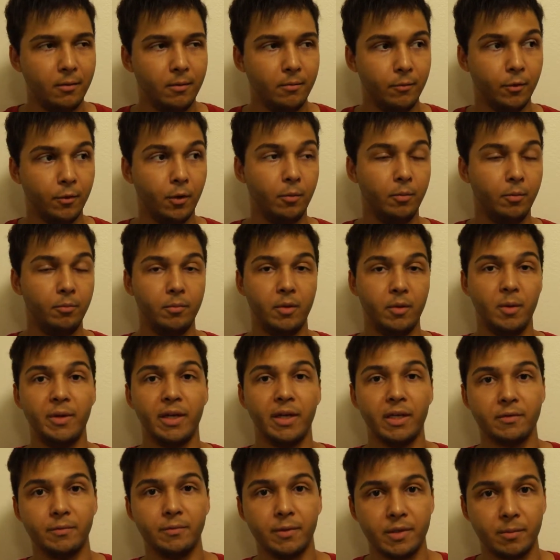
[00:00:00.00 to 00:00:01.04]
Well, the
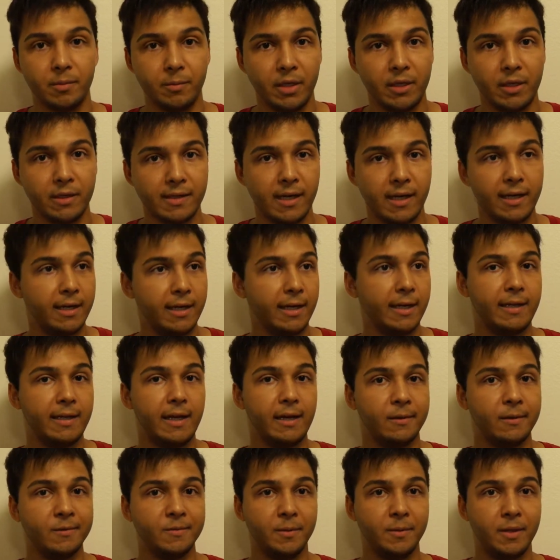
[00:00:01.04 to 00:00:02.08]
biggest reason because I didn't get the
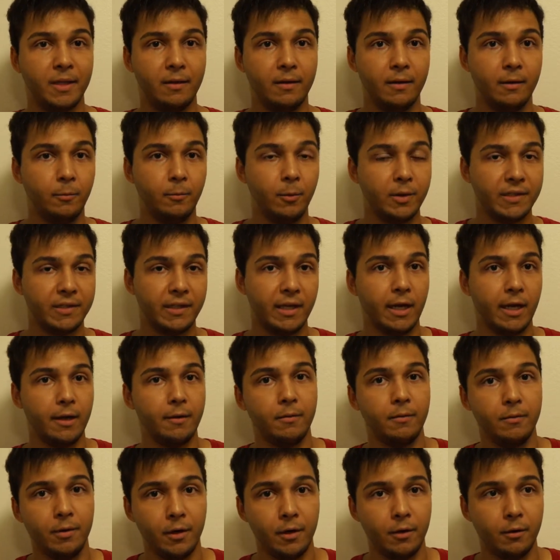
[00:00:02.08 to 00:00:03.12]
announcement, once again,